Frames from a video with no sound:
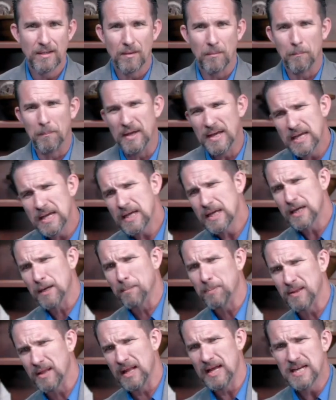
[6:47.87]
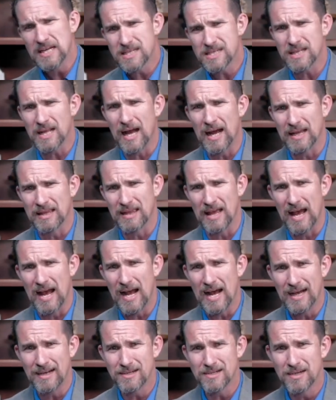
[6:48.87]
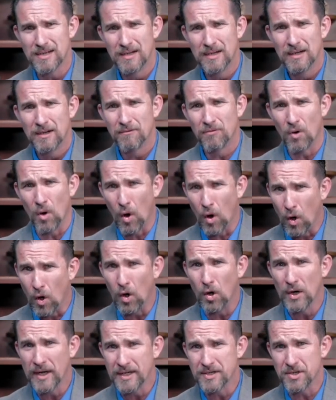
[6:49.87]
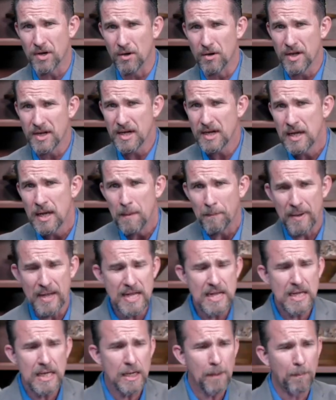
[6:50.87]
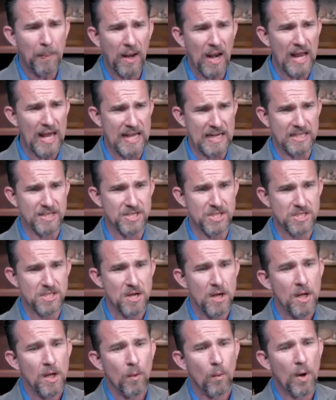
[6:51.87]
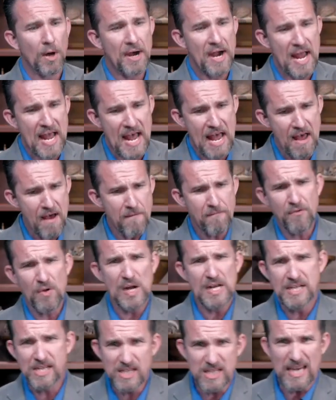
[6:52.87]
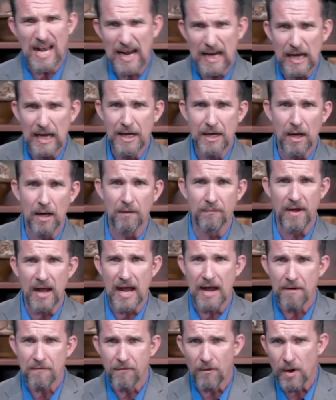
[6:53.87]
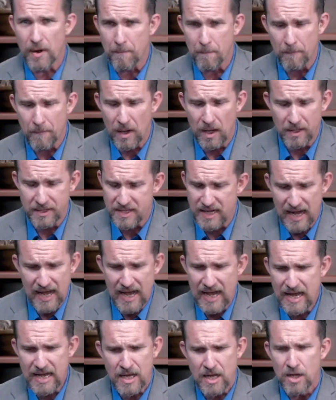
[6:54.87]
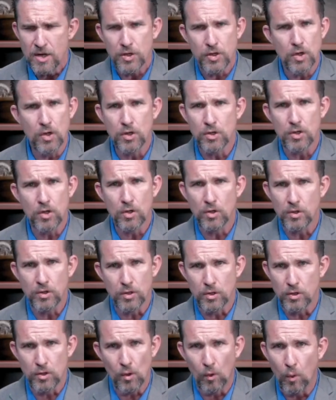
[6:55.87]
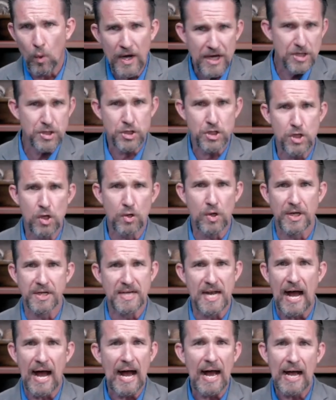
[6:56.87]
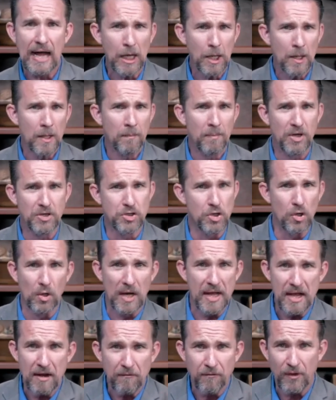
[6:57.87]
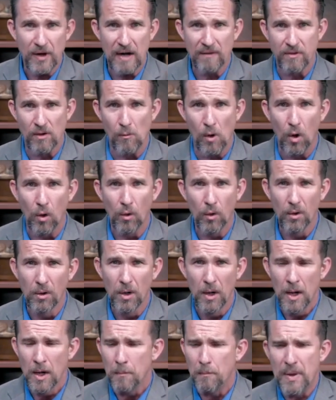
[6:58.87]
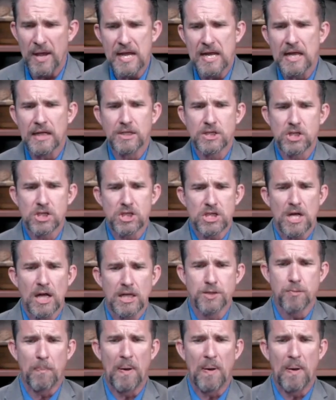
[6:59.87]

being in a place like that for all eternity? Being in a place where every second of every day you, you, you wished you could die, but you live forevermore, being in such